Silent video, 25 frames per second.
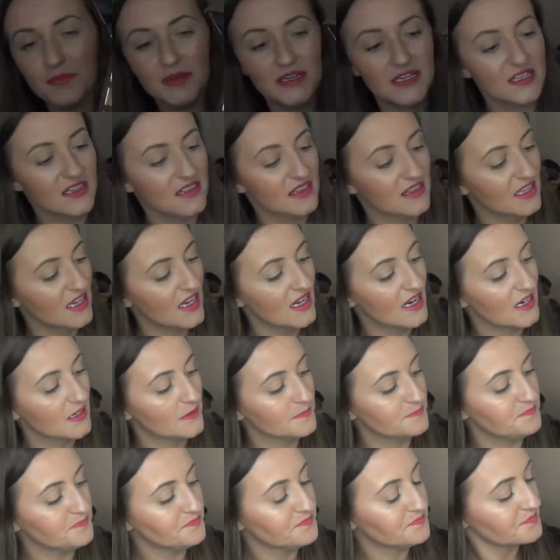bit
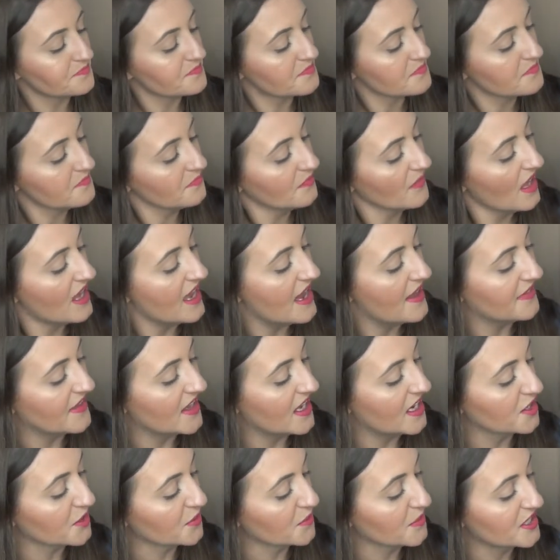there. And
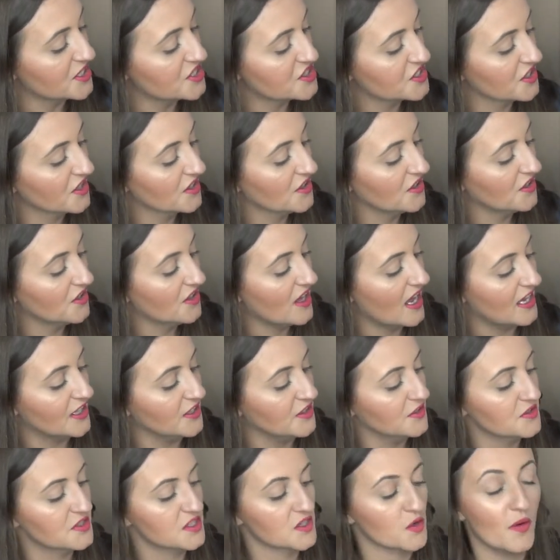then Rich Girl, I
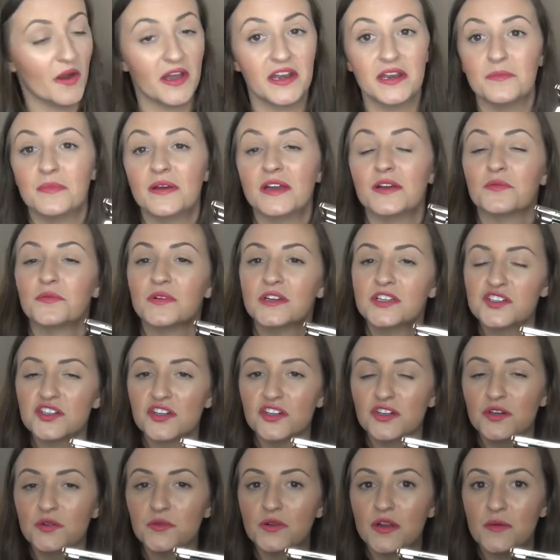used quite a bit. Rich
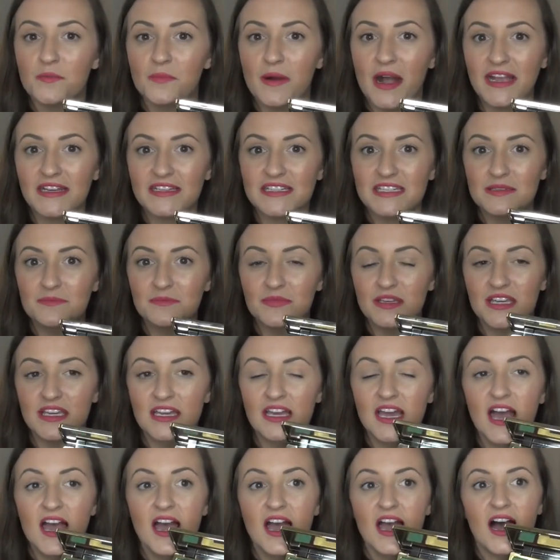Girl reminded
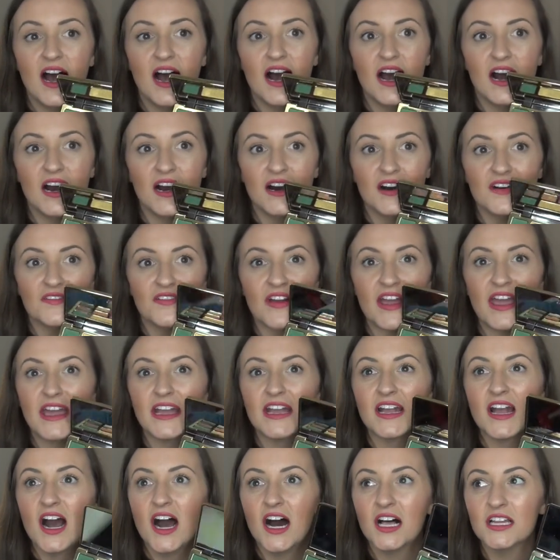me of
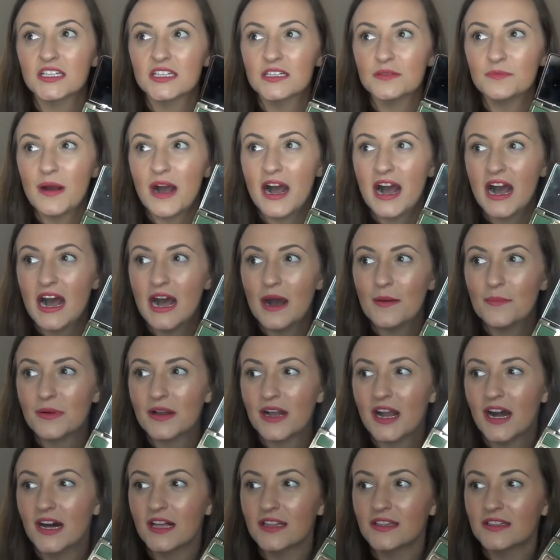a ColourPop
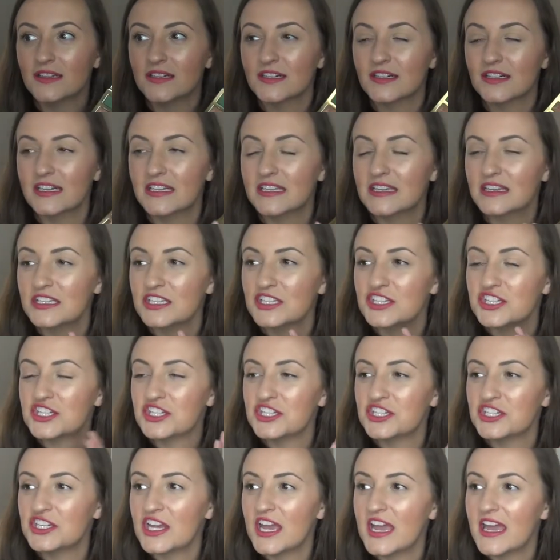color in the
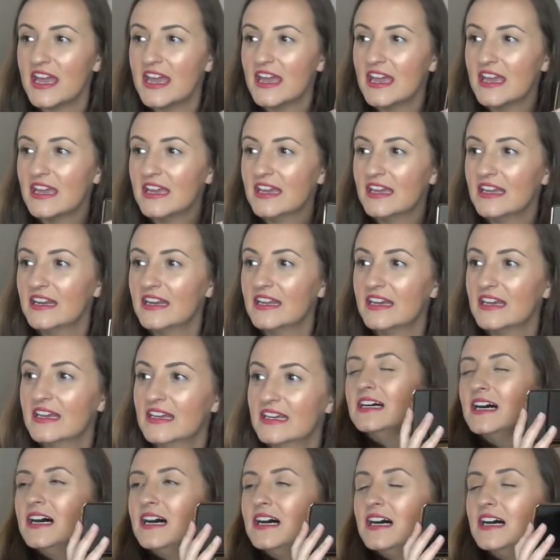shade
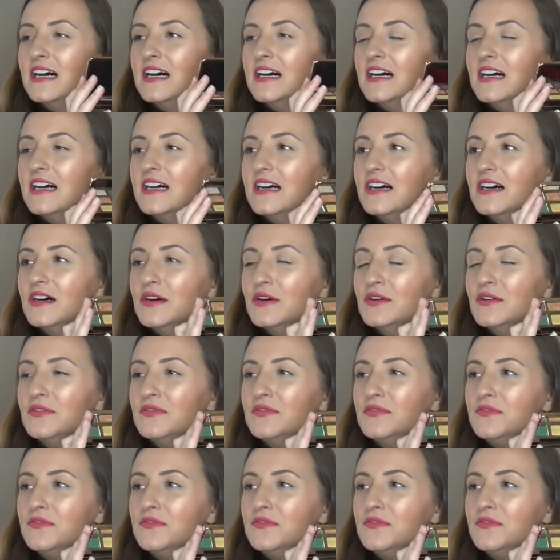of,